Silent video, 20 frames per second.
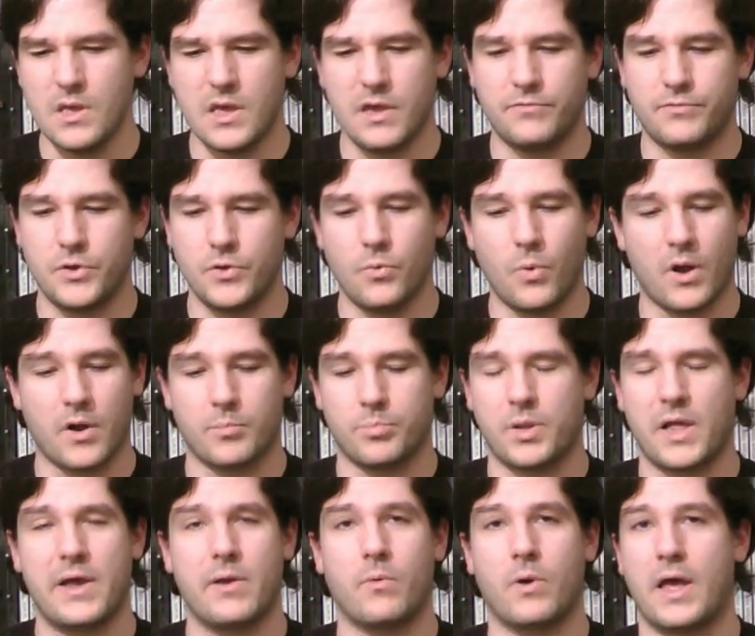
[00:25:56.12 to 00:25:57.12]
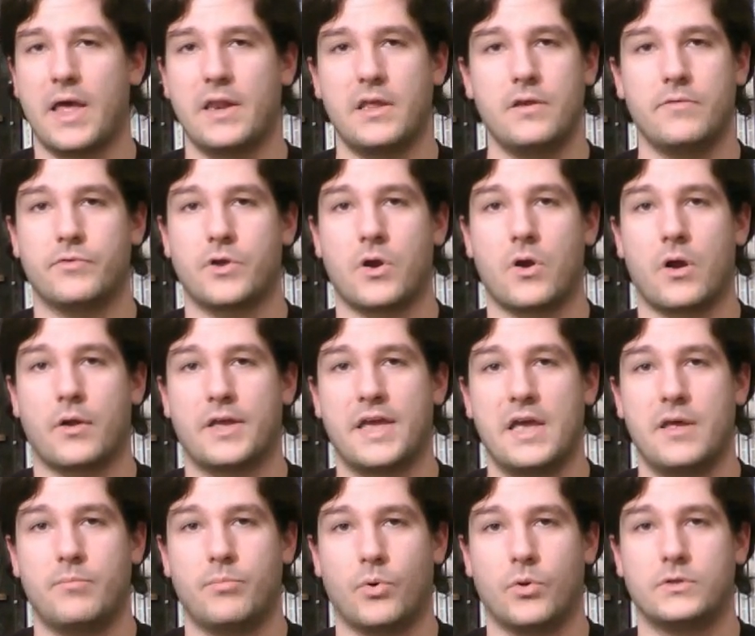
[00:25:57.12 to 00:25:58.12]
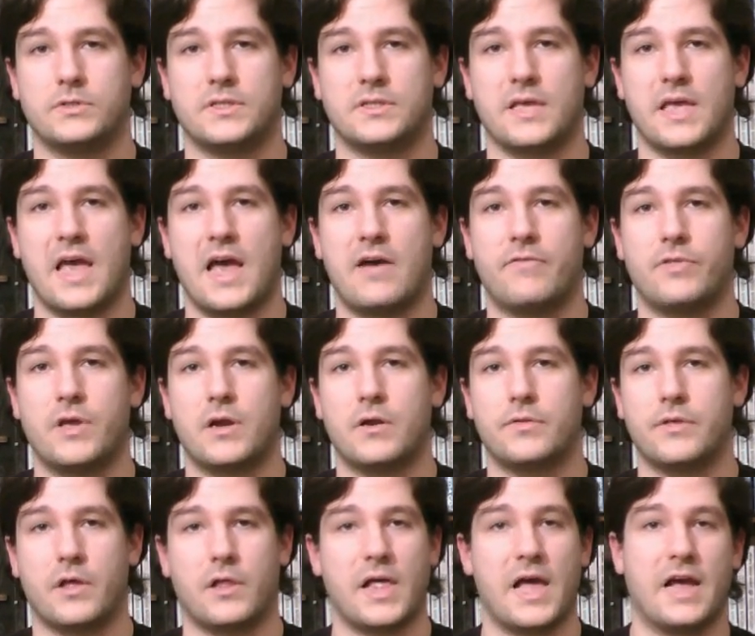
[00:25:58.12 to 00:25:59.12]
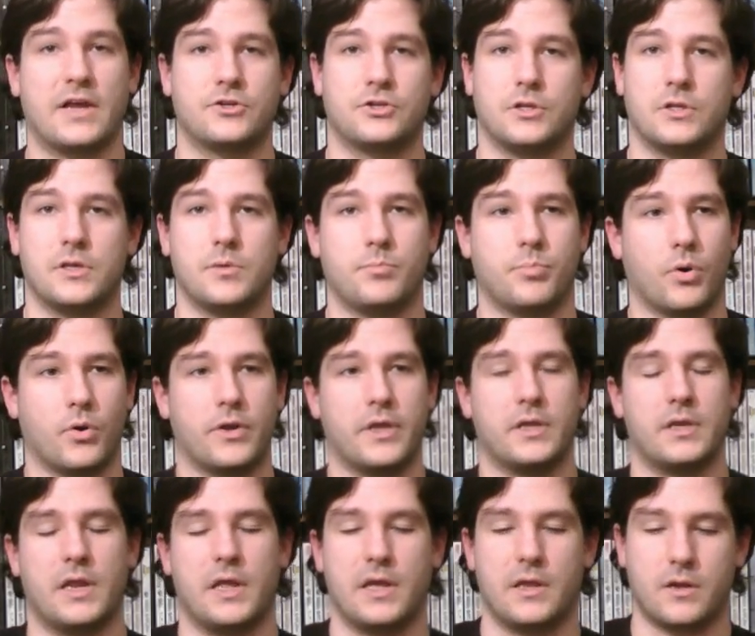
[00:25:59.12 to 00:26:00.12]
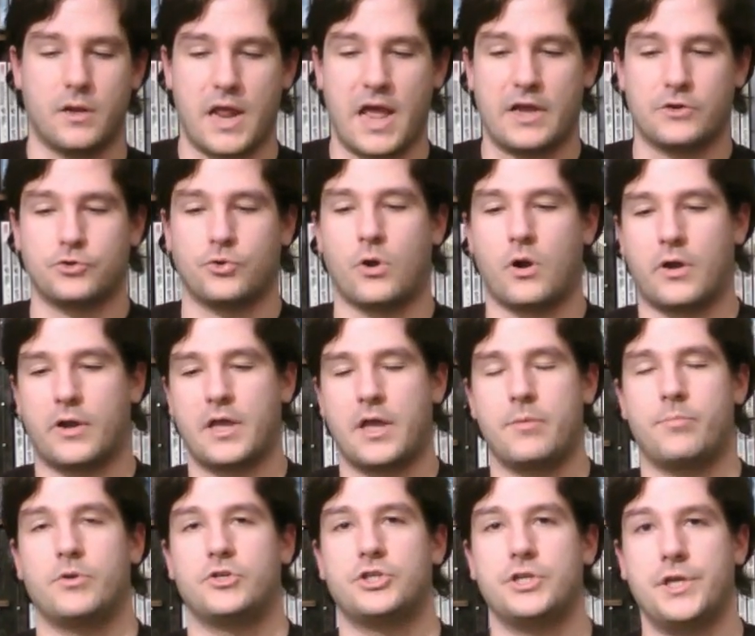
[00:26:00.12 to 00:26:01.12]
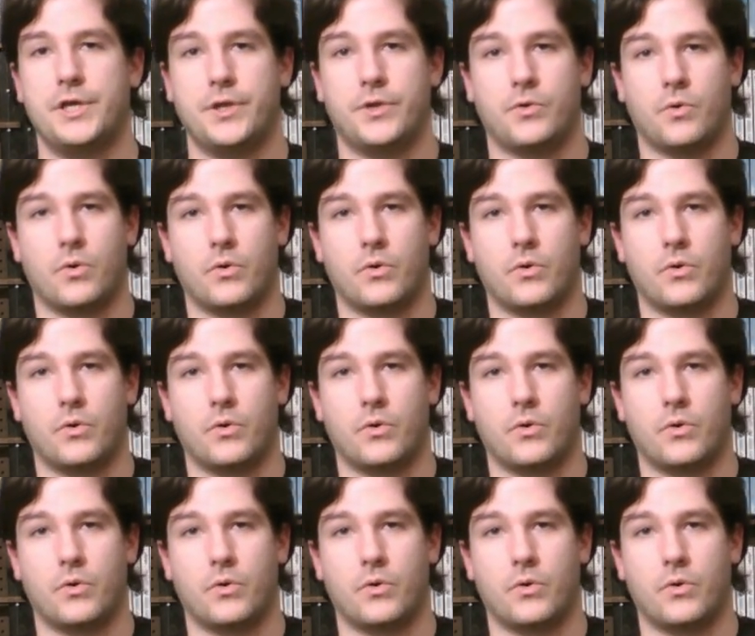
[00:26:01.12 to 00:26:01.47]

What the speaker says: If you want to play any of their arcade boards that they have there, they'll actually put it in an actual arcade machine,